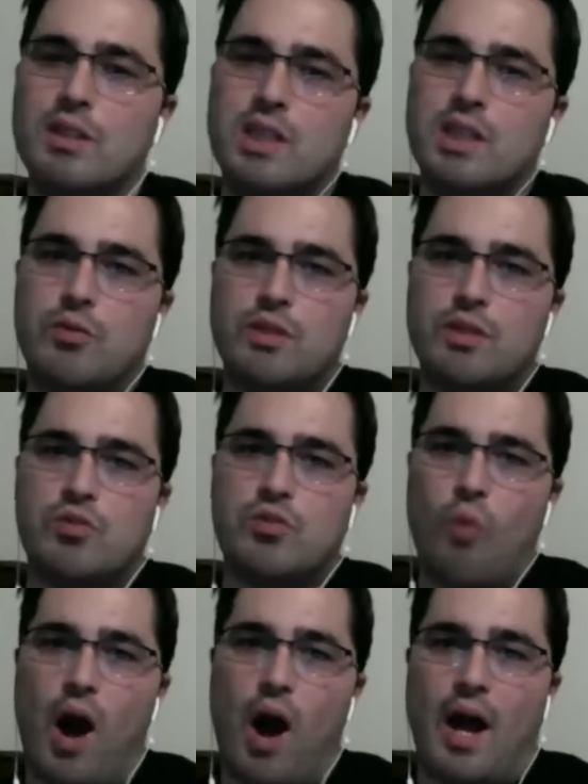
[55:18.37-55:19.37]
a reason
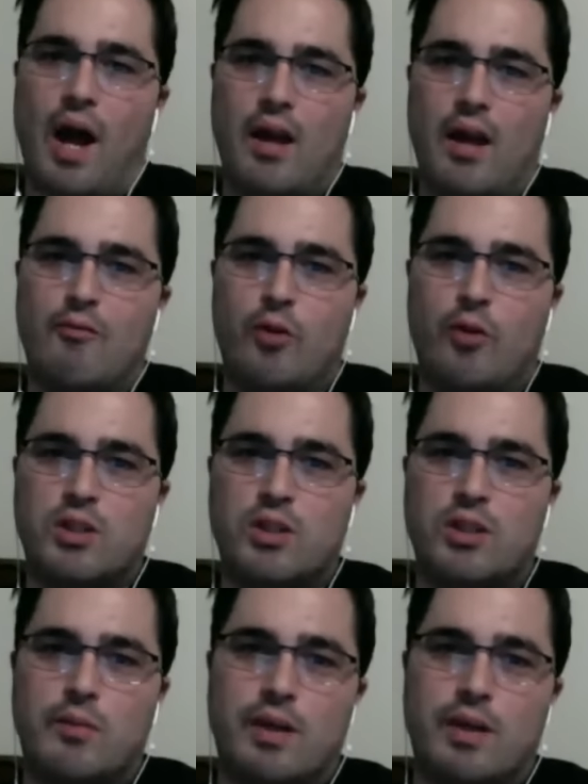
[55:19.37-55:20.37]
why,
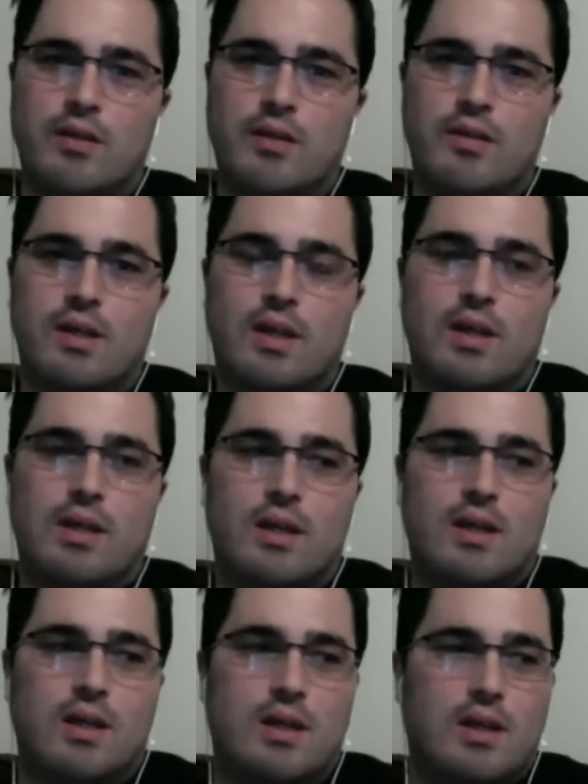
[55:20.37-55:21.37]
unfortunately, because
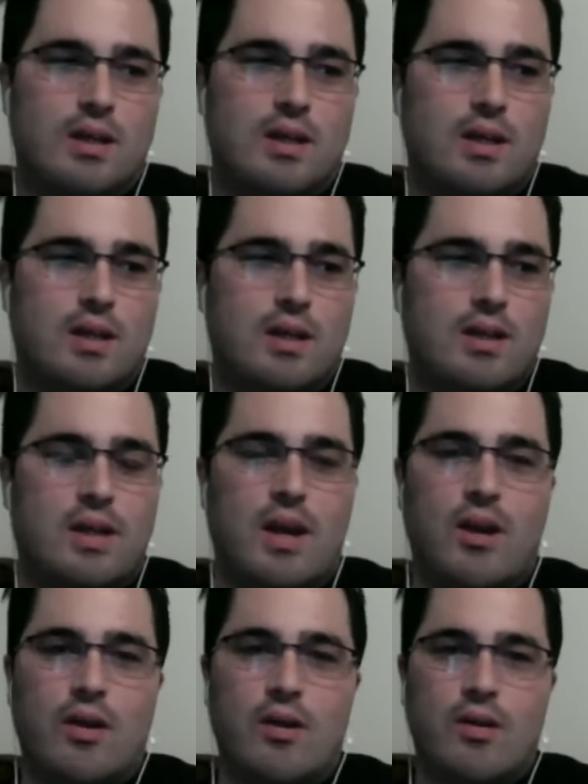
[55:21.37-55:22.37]

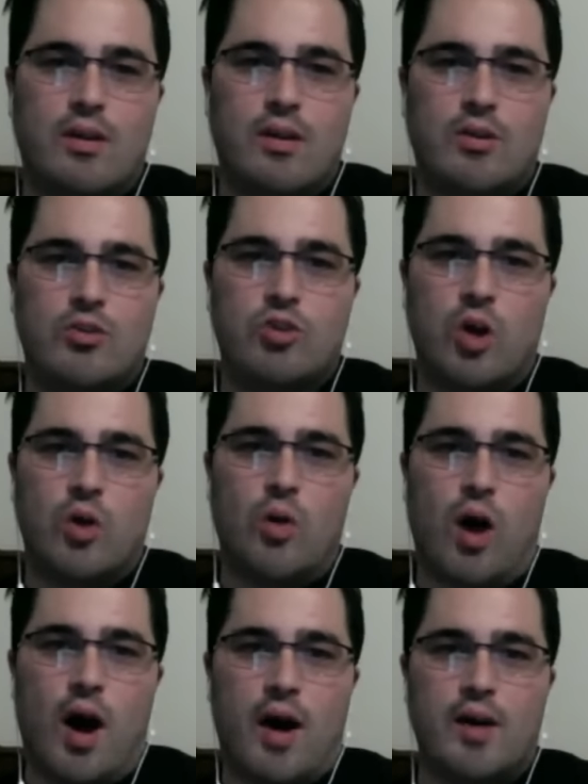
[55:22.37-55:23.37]
they're they're so
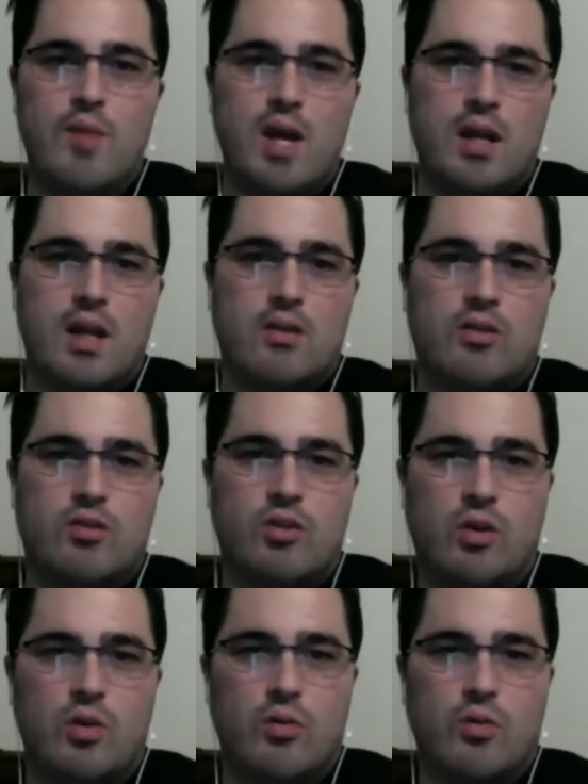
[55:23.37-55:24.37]
automated and
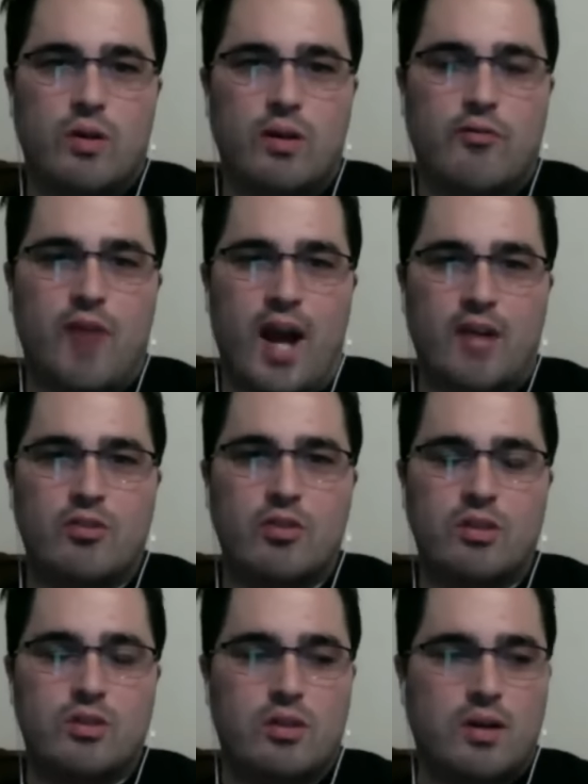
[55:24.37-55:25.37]
so their
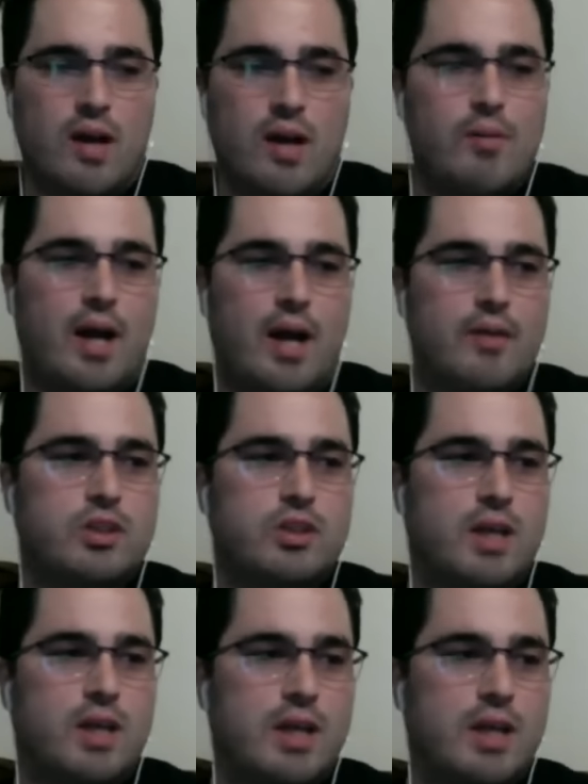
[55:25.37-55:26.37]
factories, I mean, I
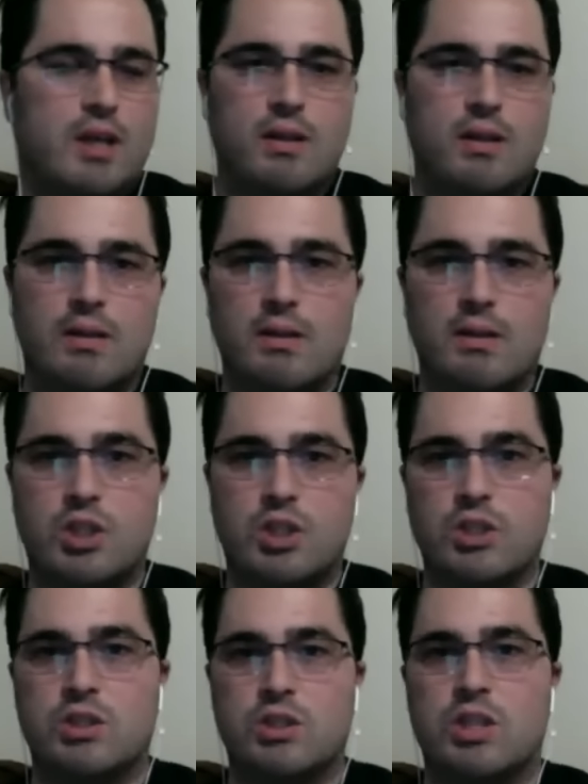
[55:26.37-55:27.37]
understand that
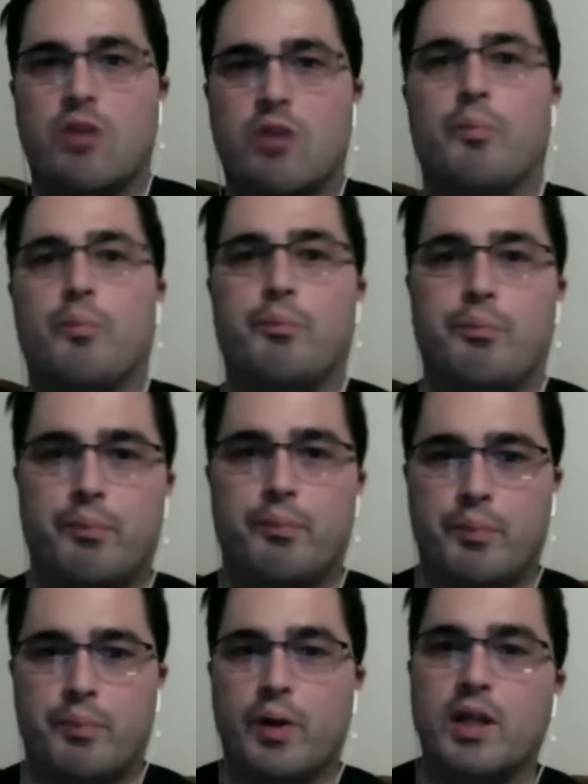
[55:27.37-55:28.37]
just general
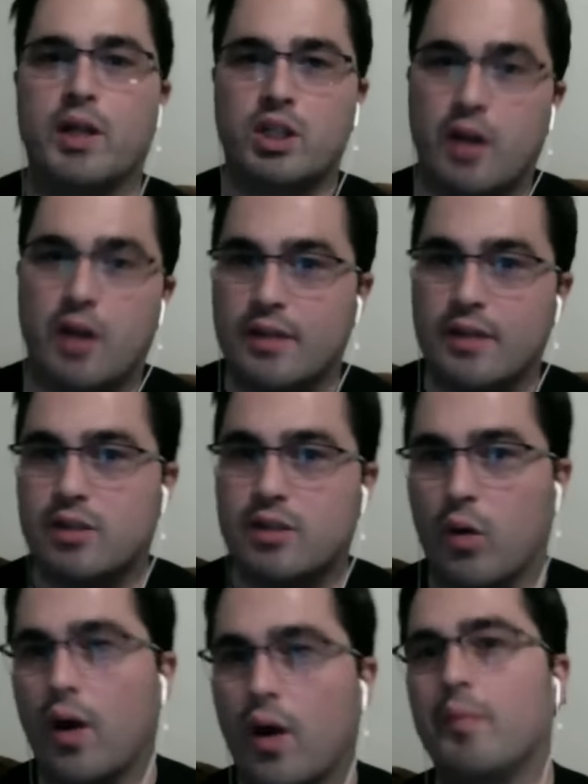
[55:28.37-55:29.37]
production costs
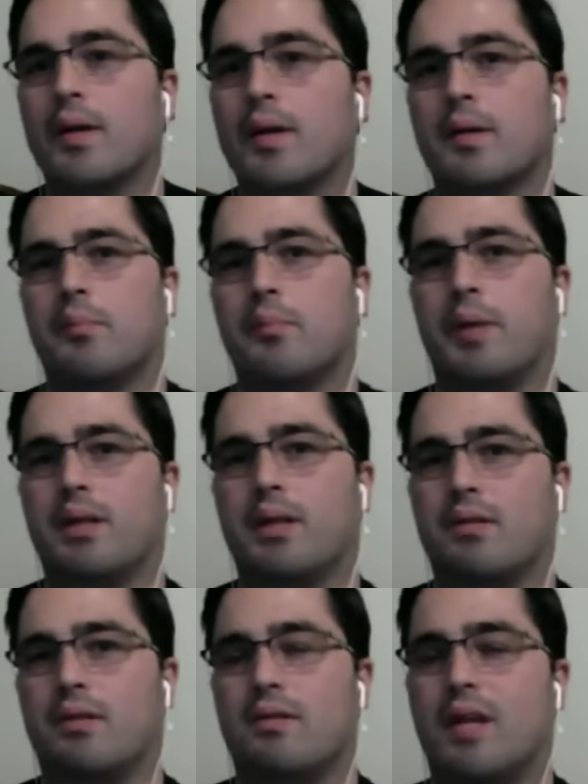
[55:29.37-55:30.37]
go up.
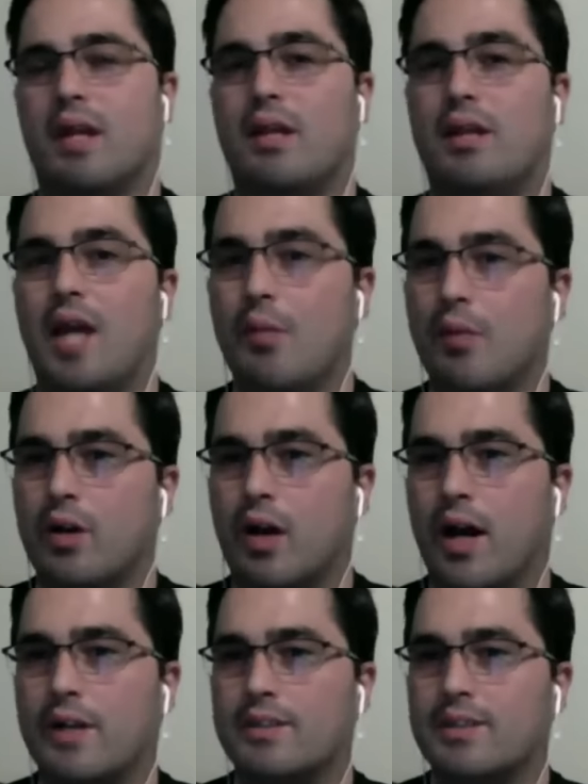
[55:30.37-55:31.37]
But to say labor
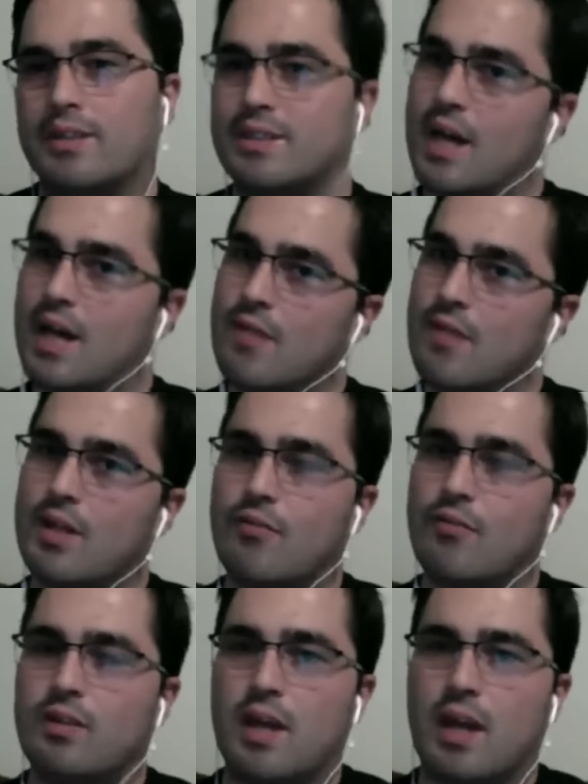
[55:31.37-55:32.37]
costs, it's kind of a
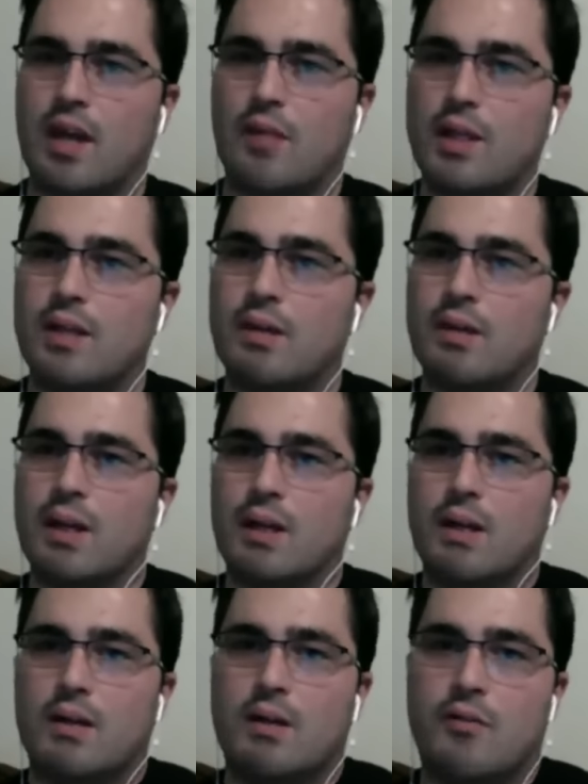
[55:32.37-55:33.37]
different thing. I mean, these
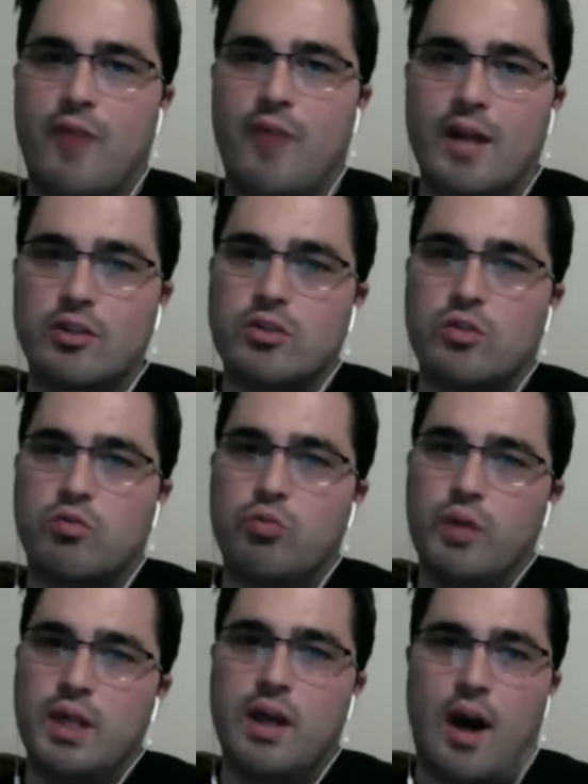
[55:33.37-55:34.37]
their factories are
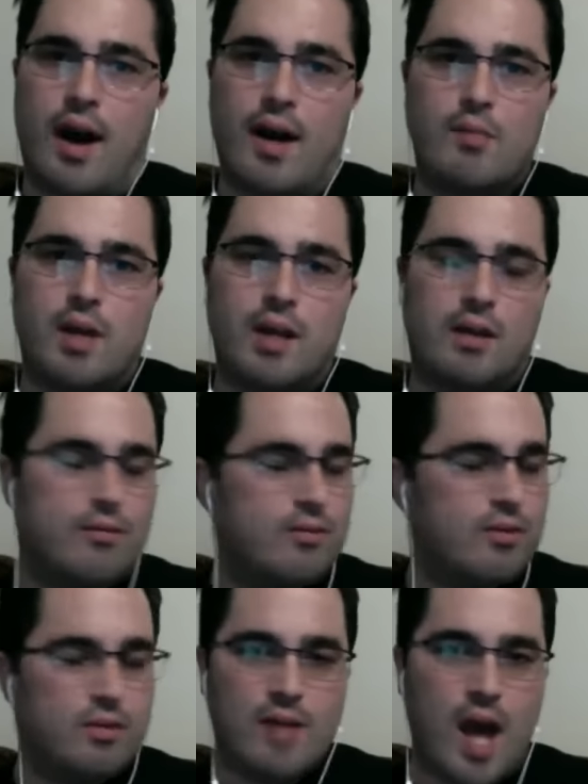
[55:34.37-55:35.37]
really automated. There,
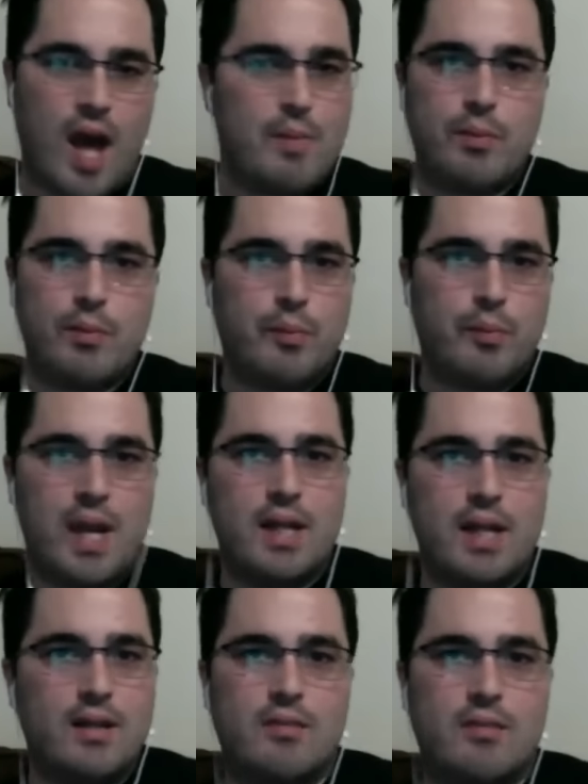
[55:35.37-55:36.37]
there's not people
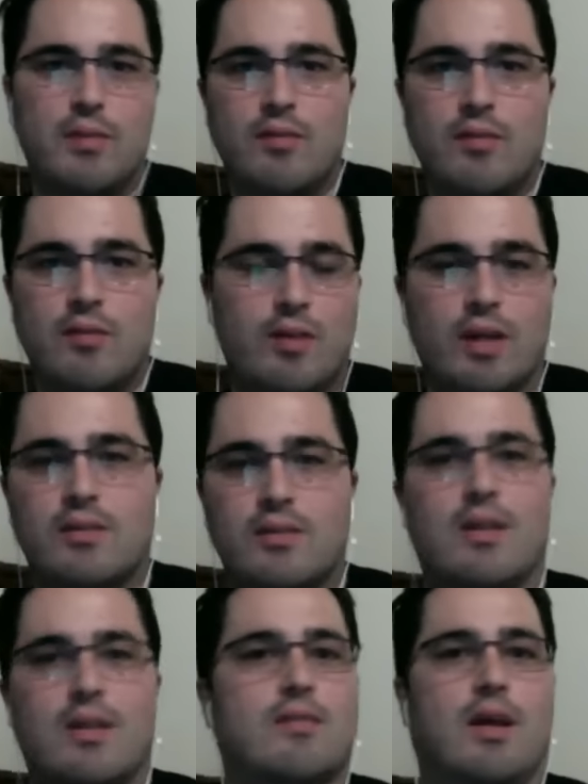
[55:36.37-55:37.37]
painting these minifigs
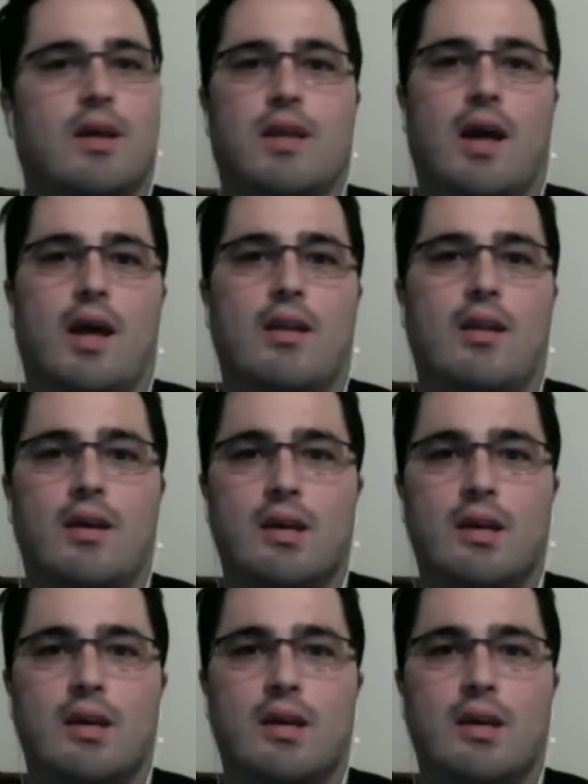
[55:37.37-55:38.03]
and things like that. Like,